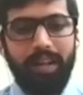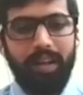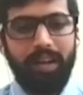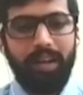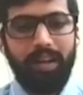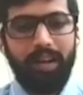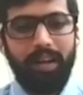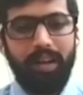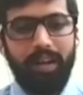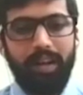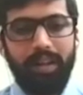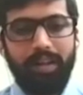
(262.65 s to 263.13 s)

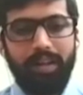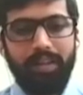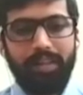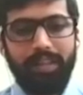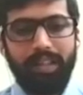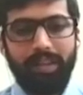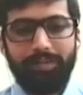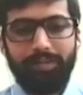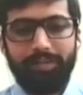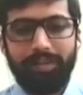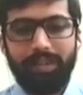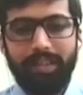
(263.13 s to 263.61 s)

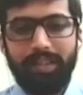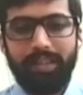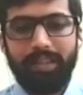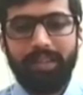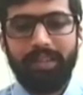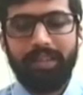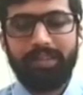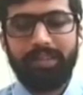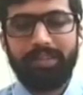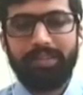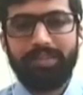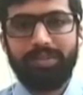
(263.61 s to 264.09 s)

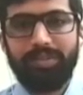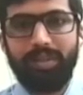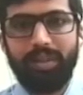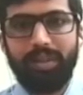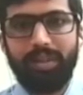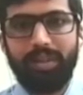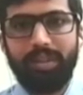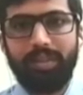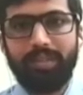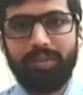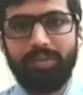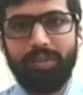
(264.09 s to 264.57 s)
Definitely, the
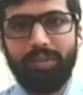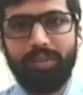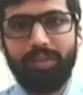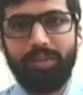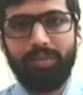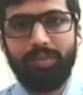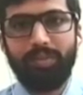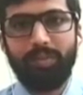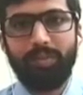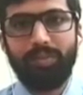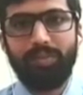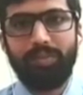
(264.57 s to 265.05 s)
stock is going to
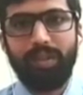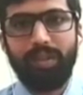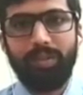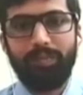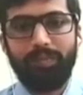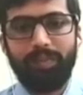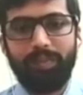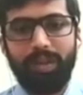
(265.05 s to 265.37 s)
move up